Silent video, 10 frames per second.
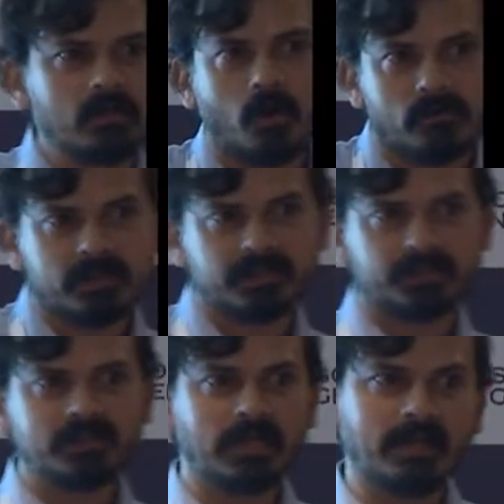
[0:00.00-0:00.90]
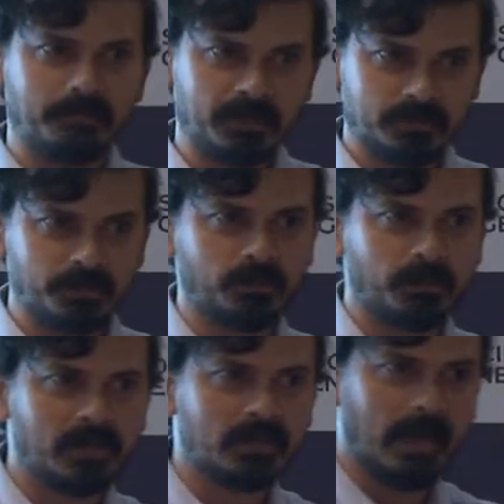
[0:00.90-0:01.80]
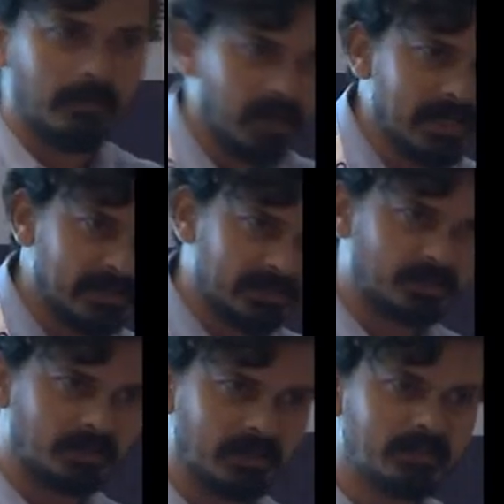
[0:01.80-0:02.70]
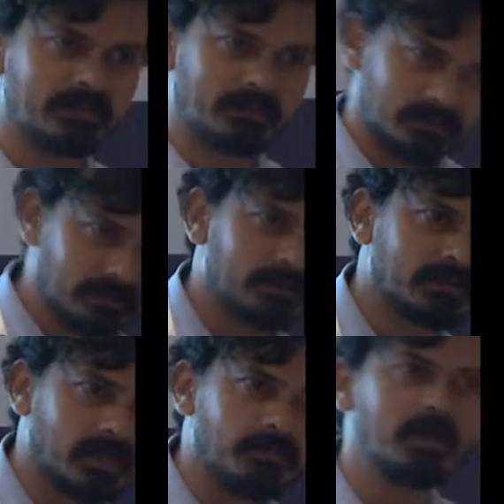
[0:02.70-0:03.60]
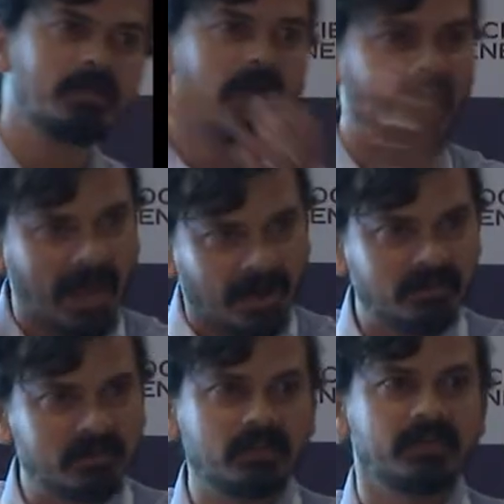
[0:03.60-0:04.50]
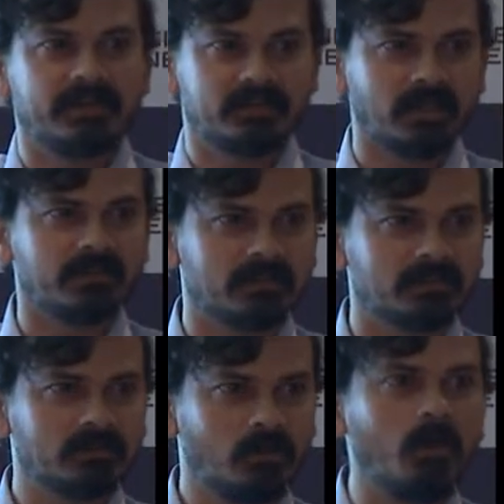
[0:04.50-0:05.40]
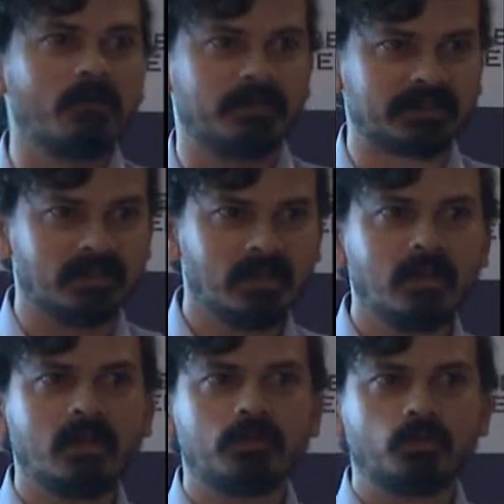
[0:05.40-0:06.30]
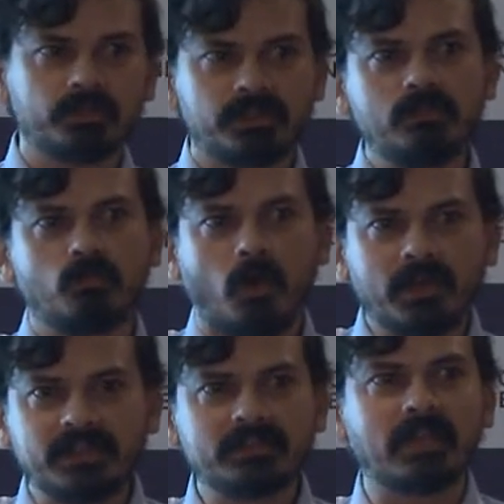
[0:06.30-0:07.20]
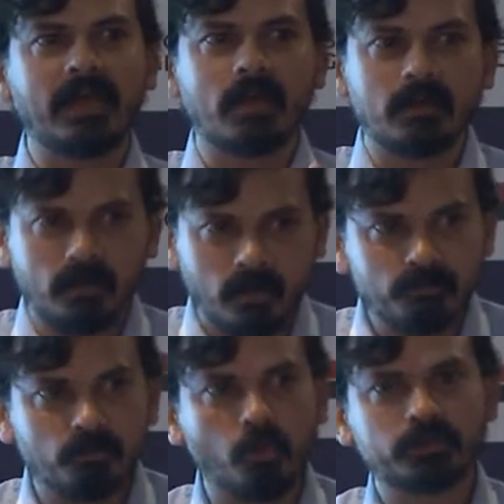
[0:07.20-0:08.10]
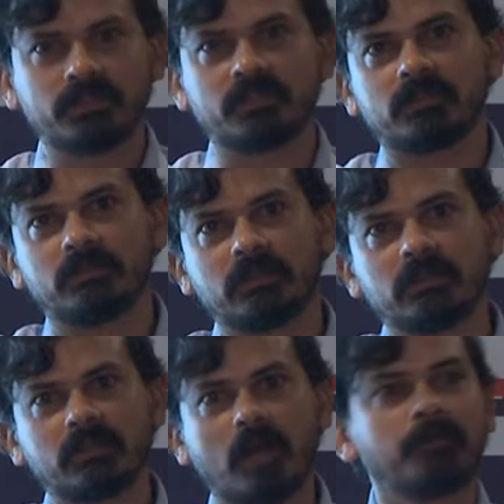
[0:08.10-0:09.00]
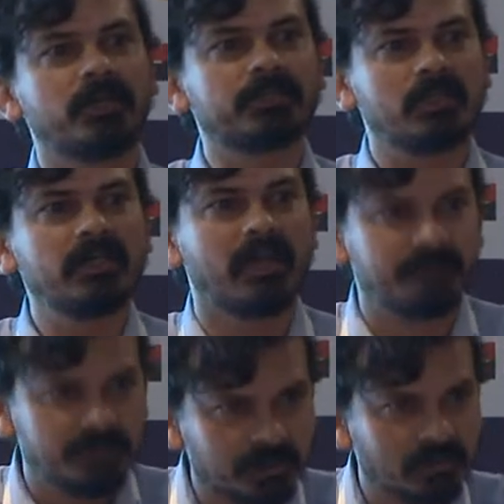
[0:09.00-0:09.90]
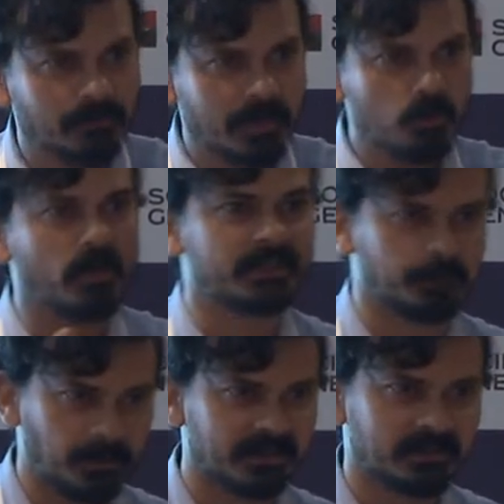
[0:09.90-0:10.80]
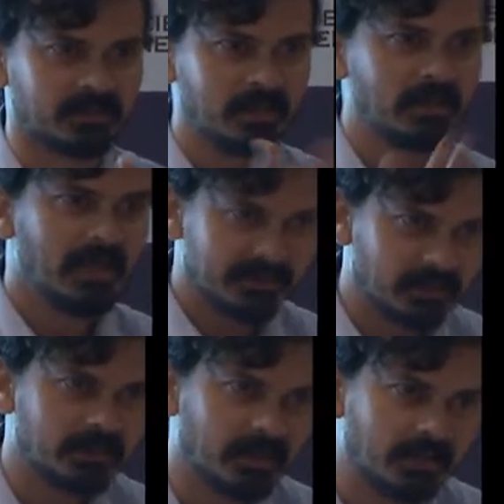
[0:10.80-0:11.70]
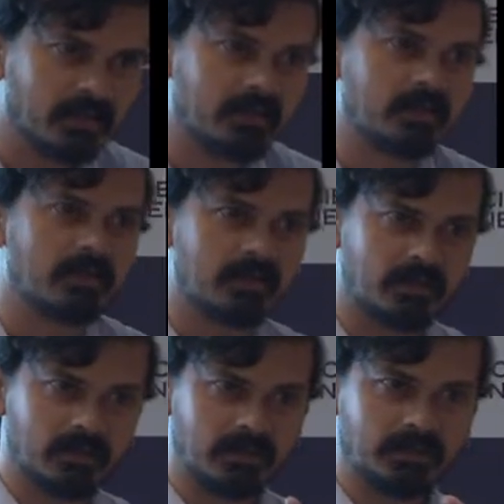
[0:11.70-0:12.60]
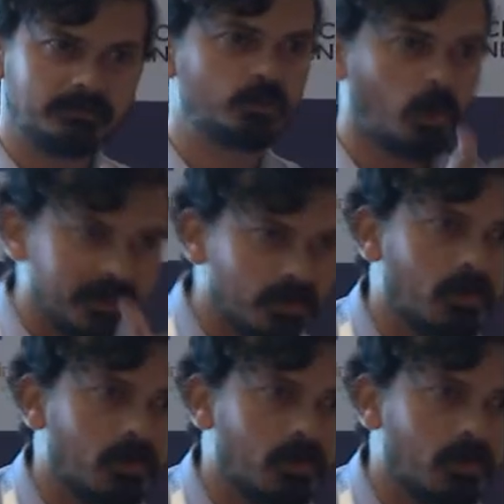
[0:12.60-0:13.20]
a conversation that happens between M L engineers, Scribble, and the data scientists, all of us, to see what is an uh, most uh, computationally efficient way to express a certain uh, join